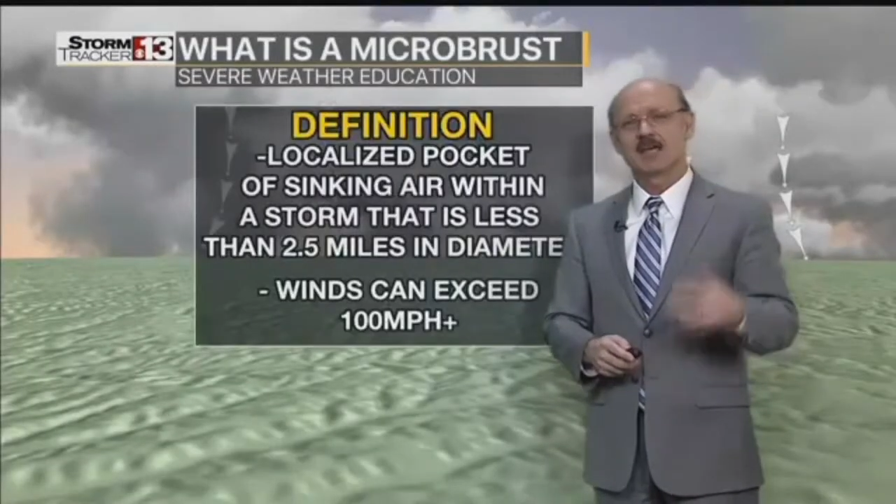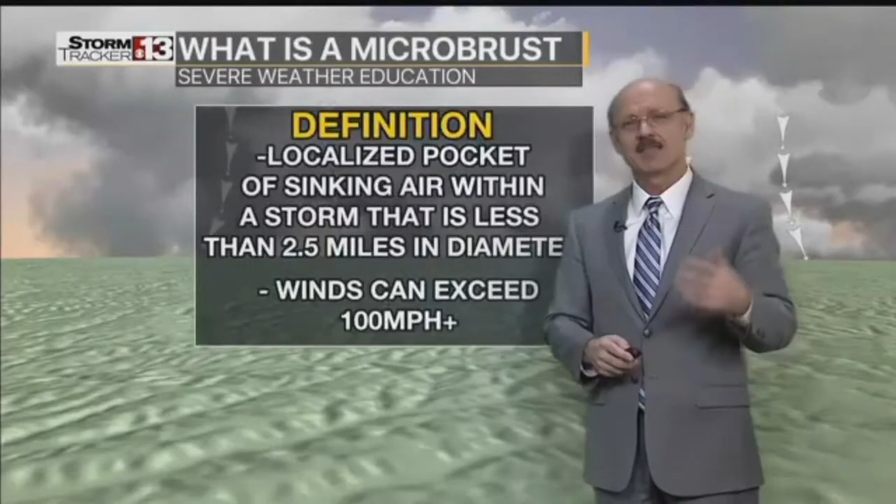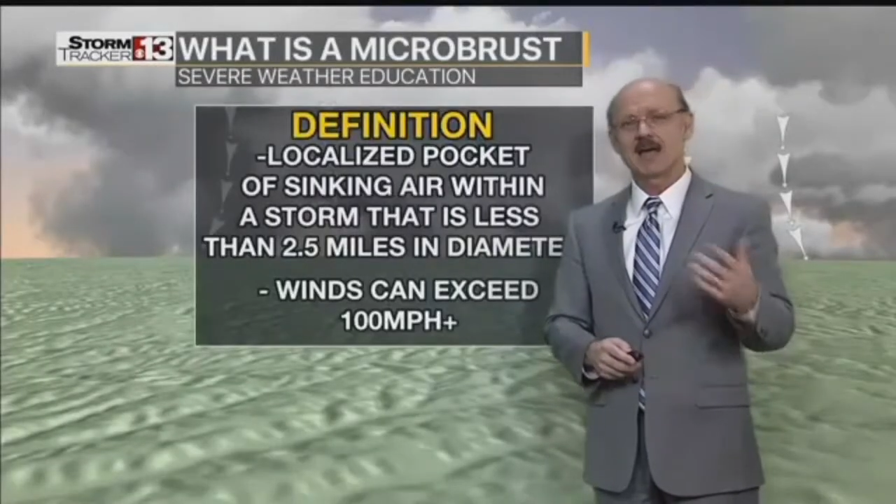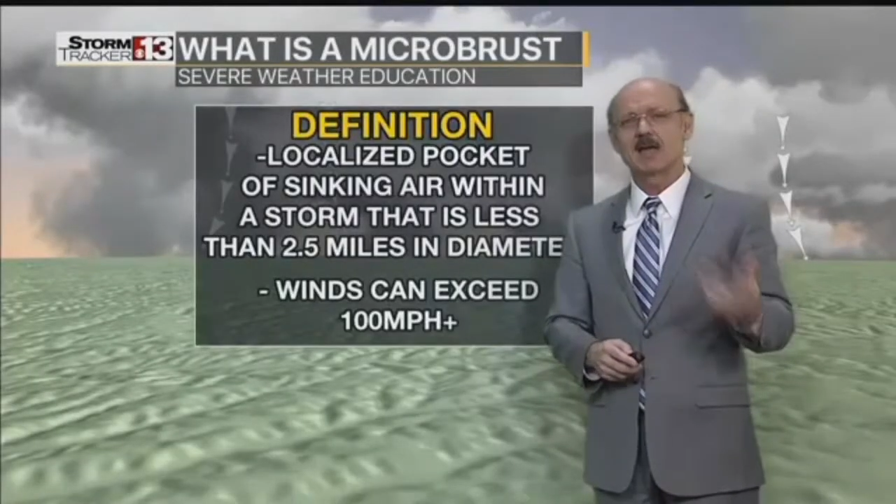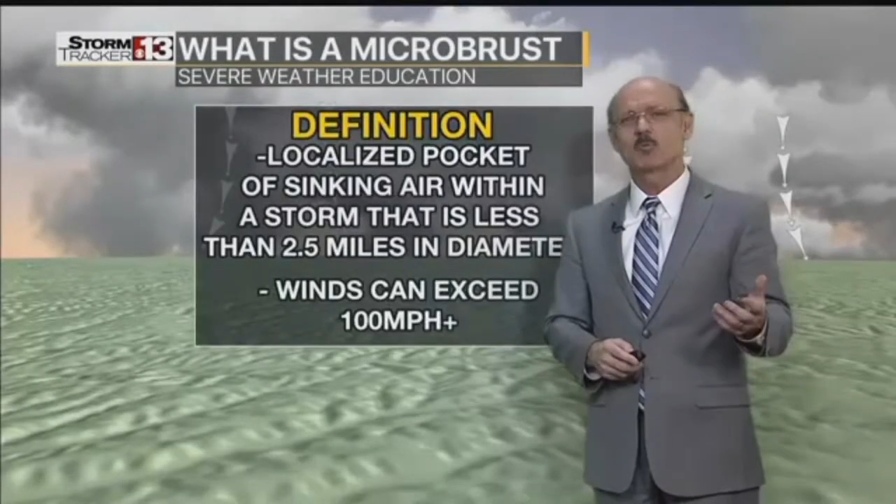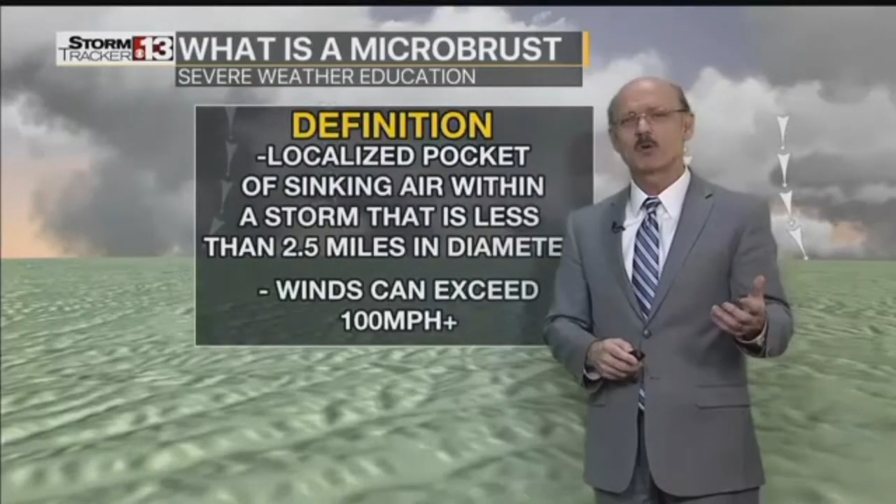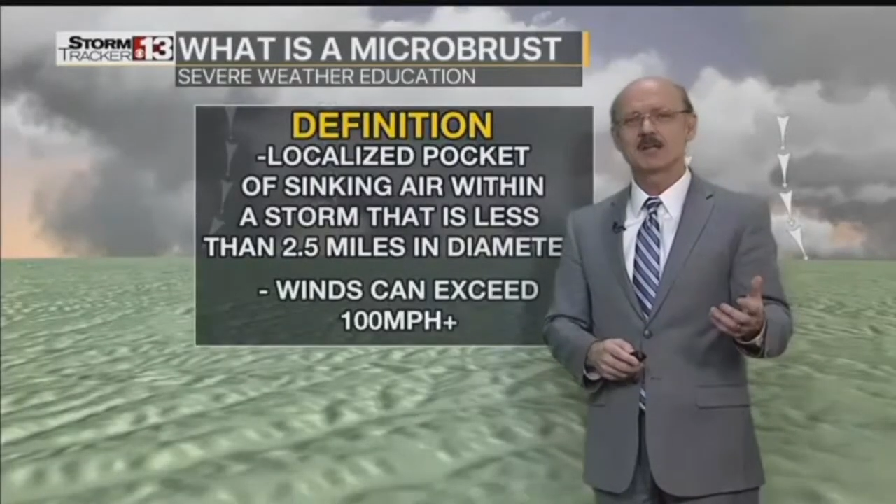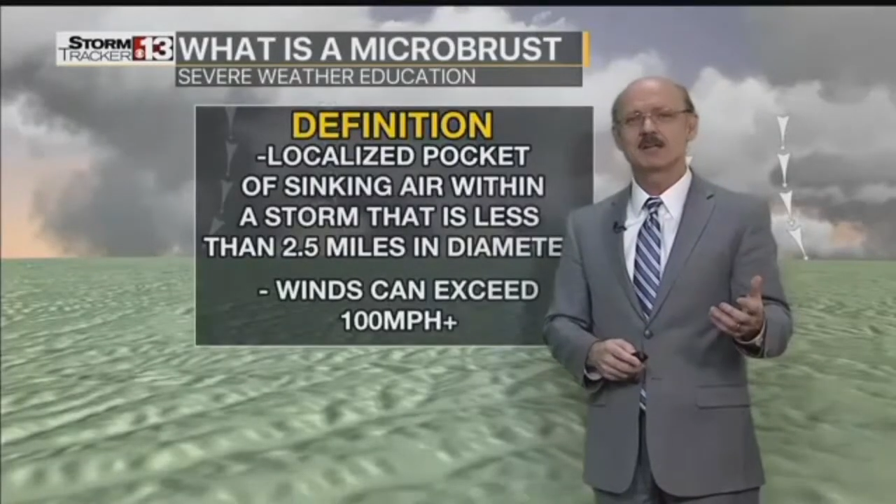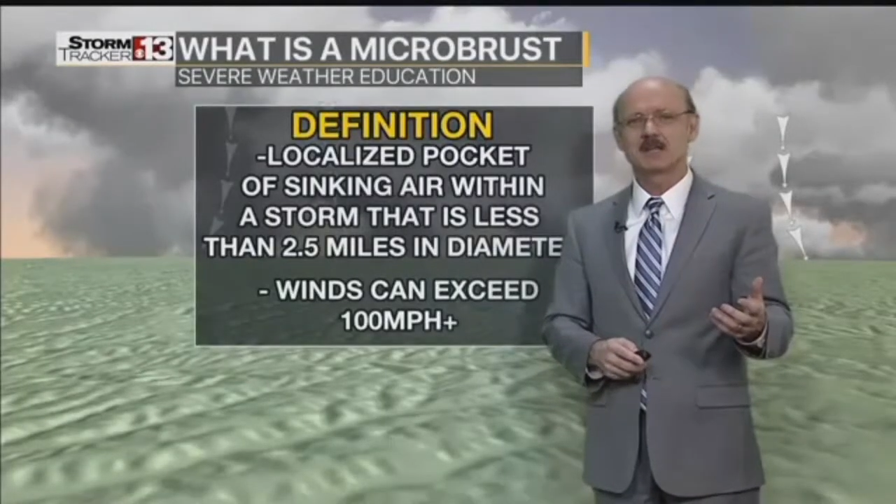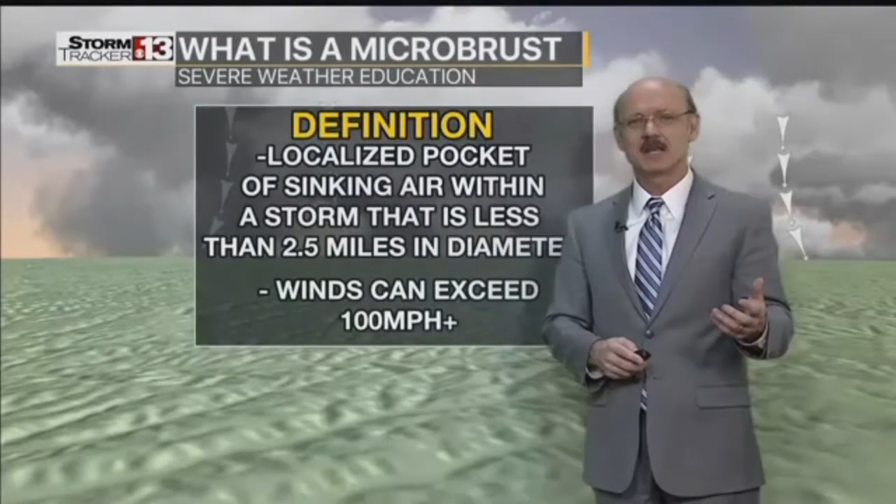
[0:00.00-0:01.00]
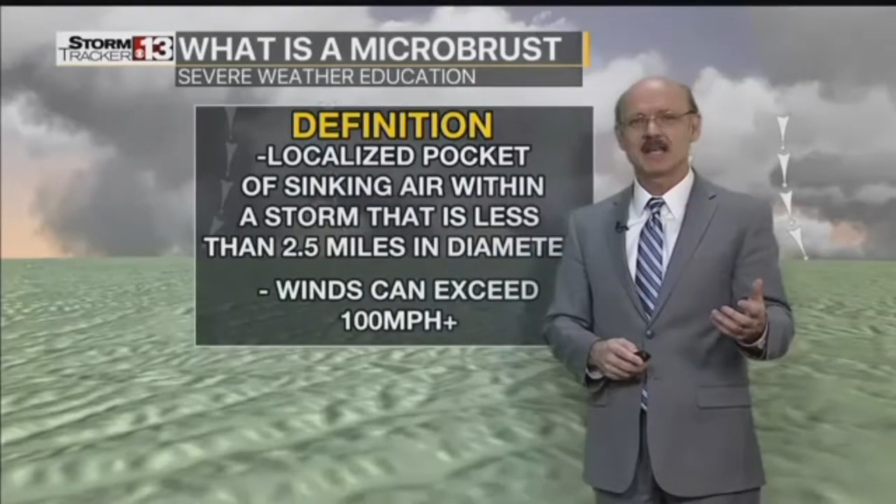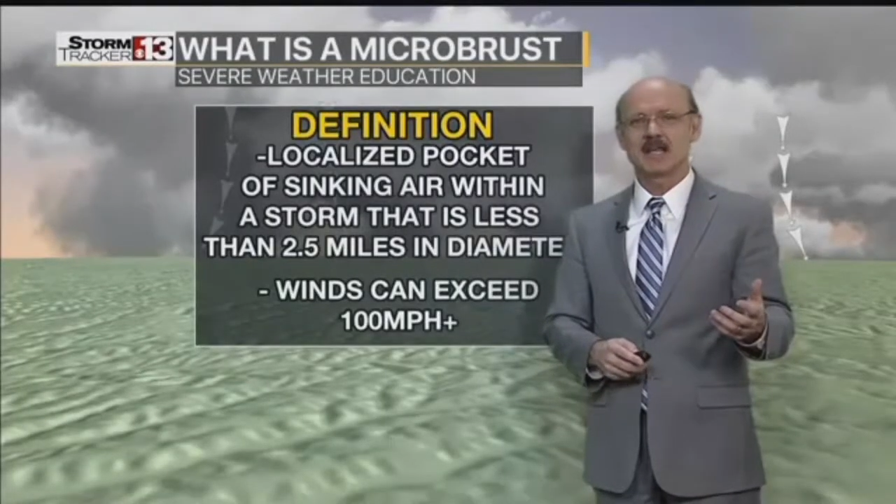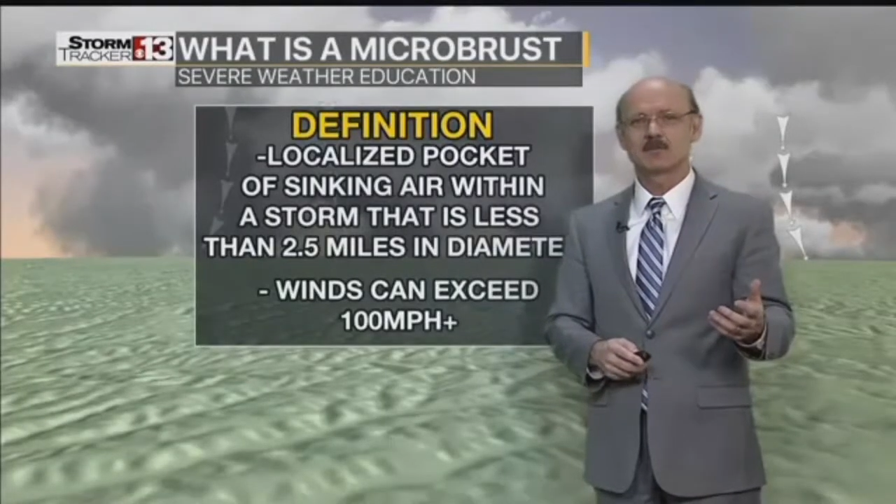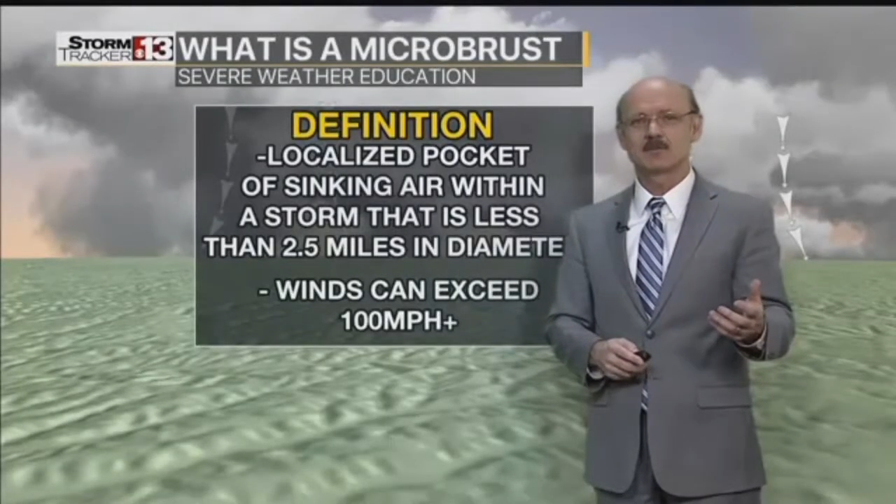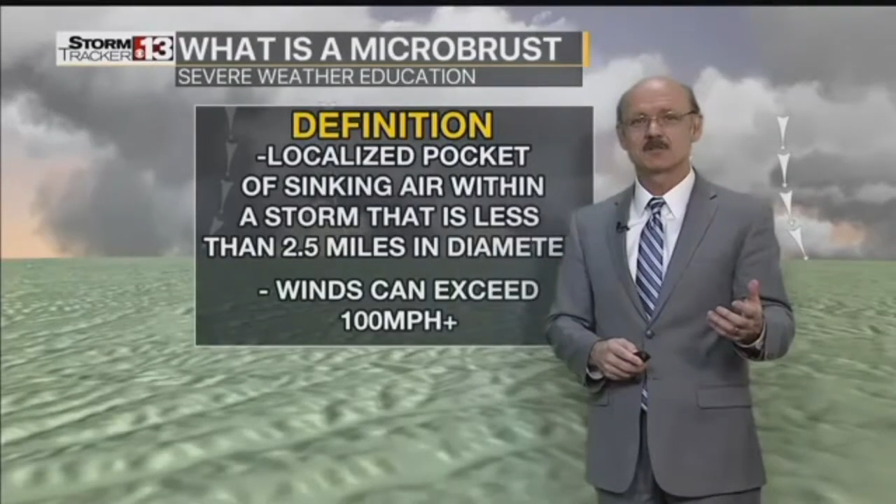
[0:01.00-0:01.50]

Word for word: That wind, again,